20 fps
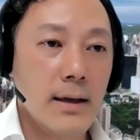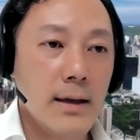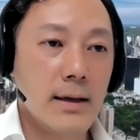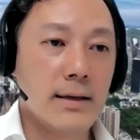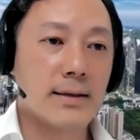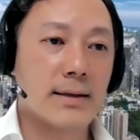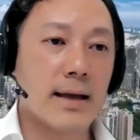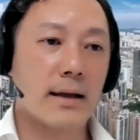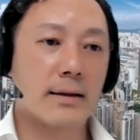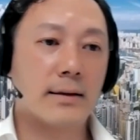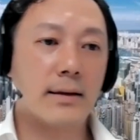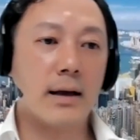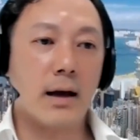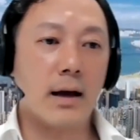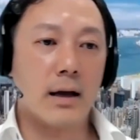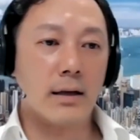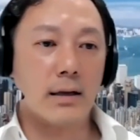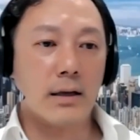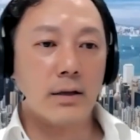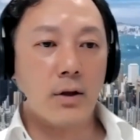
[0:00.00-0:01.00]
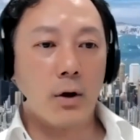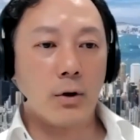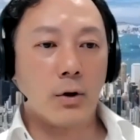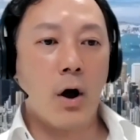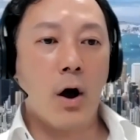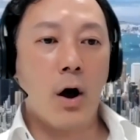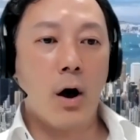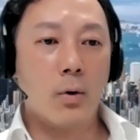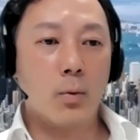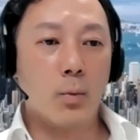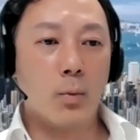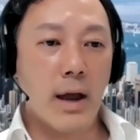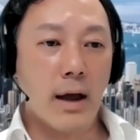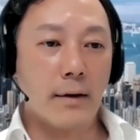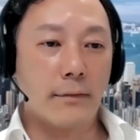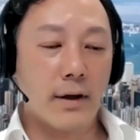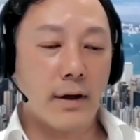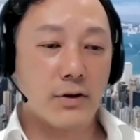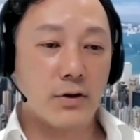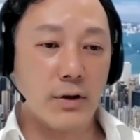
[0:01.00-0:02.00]
is that in Hong Kong, we
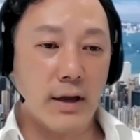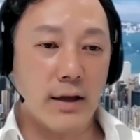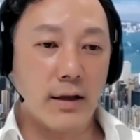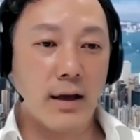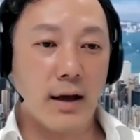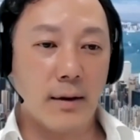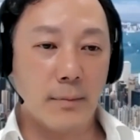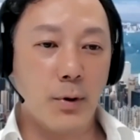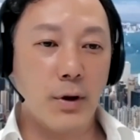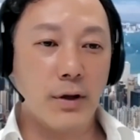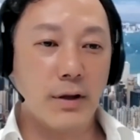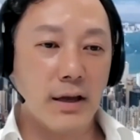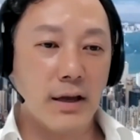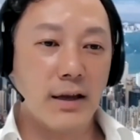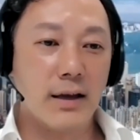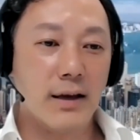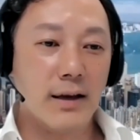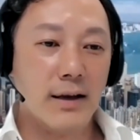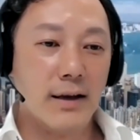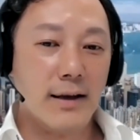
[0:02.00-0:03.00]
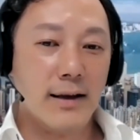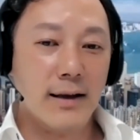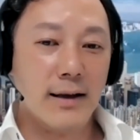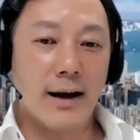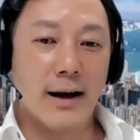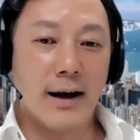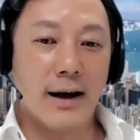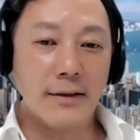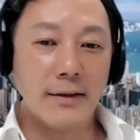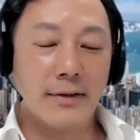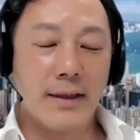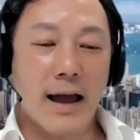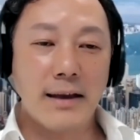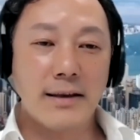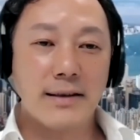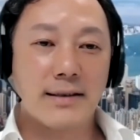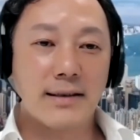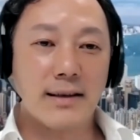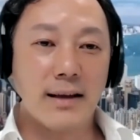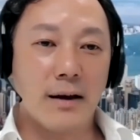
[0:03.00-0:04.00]
have actually a pretty
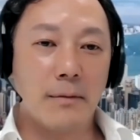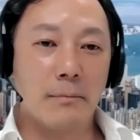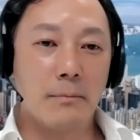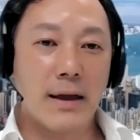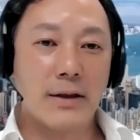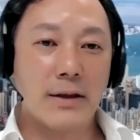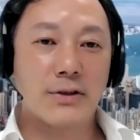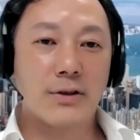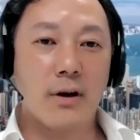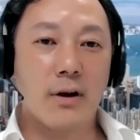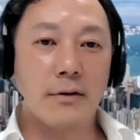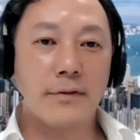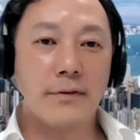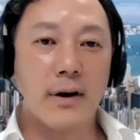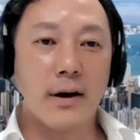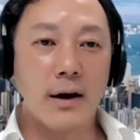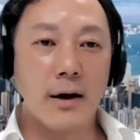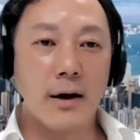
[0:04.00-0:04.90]
nice mix of